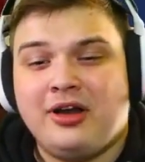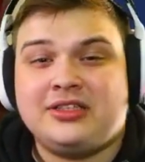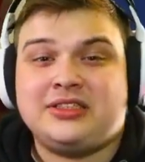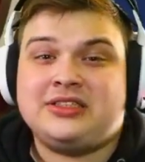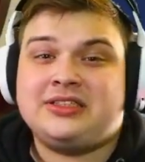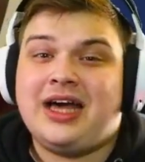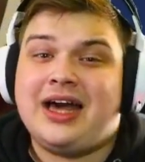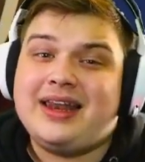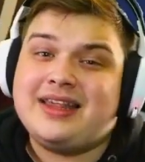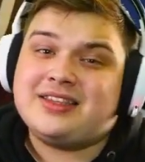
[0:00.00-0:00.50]

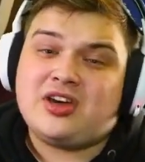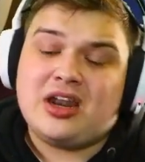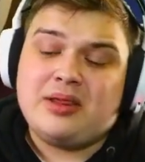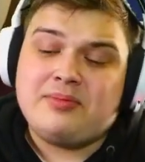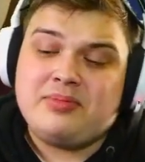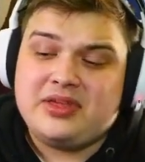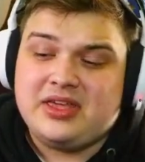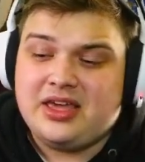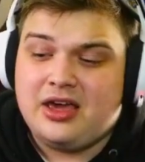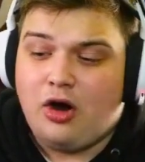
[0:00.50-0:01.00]
That is gonna
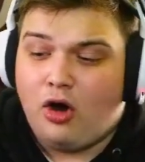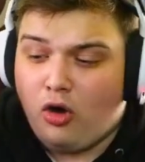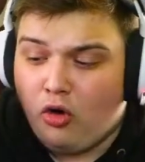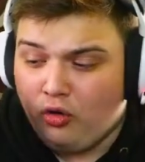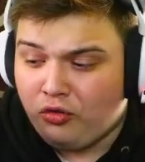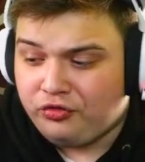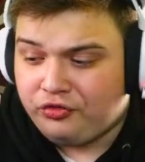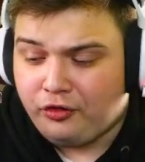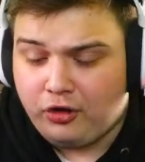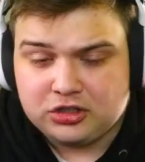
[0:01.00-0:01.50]
be it.
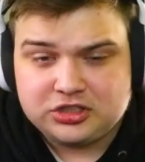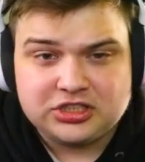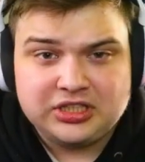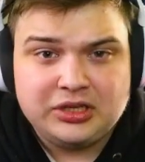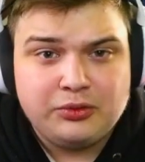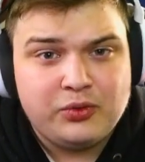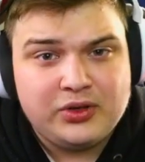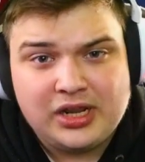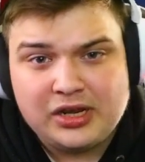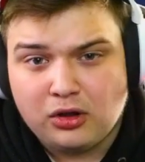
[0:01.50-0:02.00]
Unfortunately,
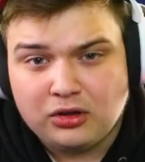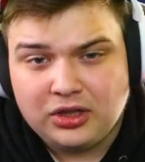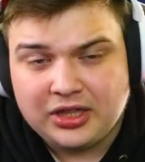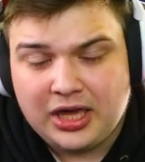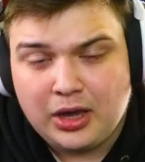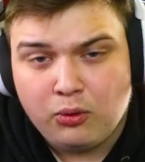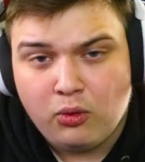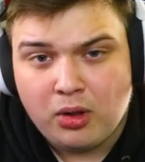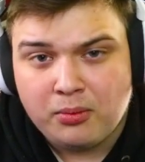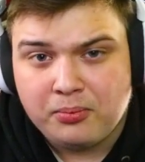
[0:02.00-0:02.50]
we did only
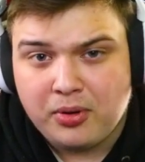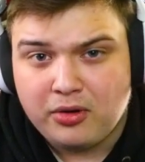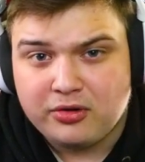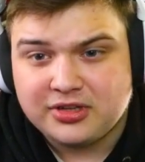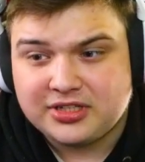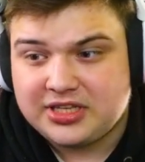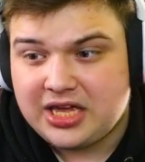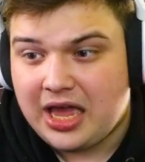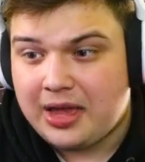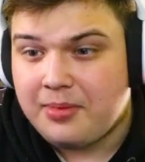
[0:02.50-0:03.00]
hit one
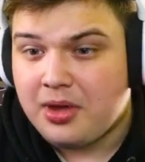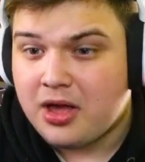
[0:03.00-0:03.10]
bonus game,